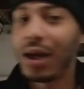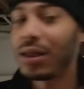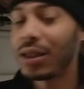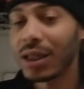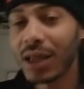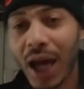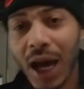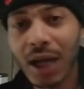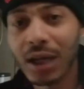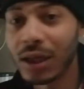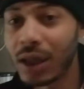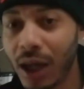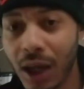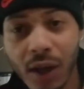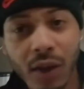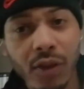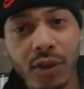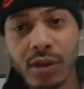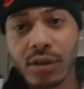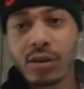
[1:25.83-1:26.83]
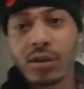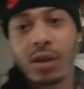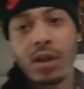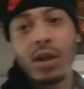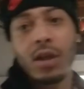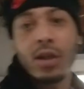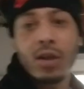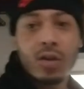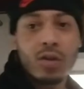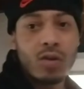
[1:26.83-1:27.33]
and a lot of others,
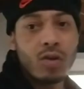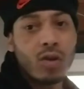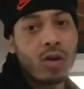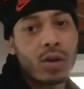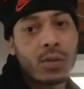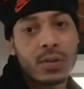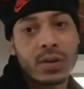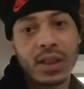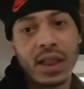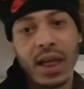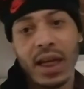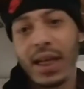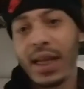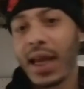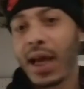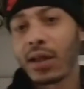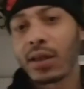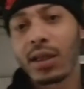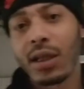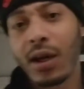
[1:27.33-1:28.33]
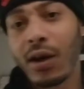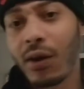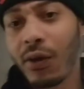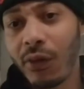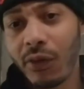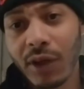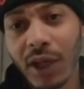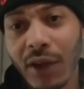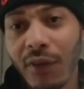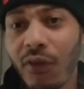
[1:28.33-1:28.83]
you know what I'm saying? They out there,
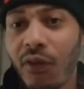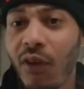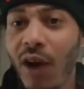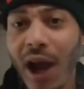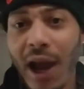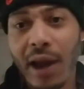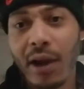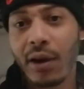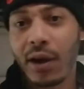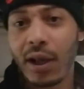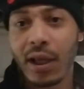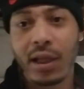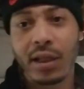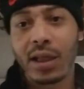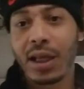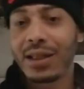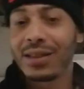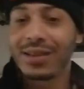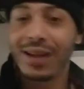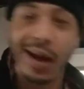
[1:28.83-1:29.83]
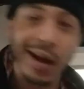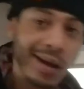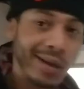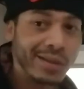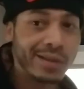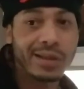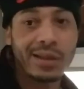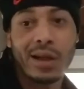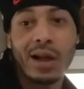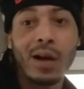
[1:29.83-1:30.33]
they fire. They, they tearing
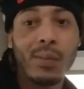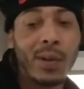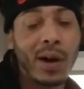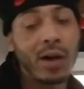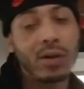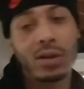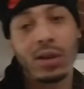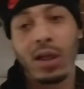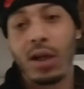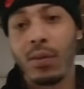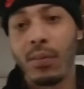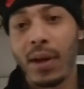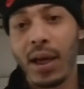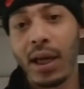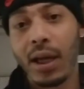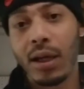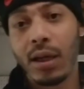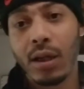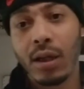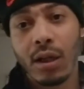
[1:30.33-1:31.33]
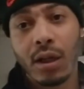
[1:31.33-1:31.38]
shit up out there, man.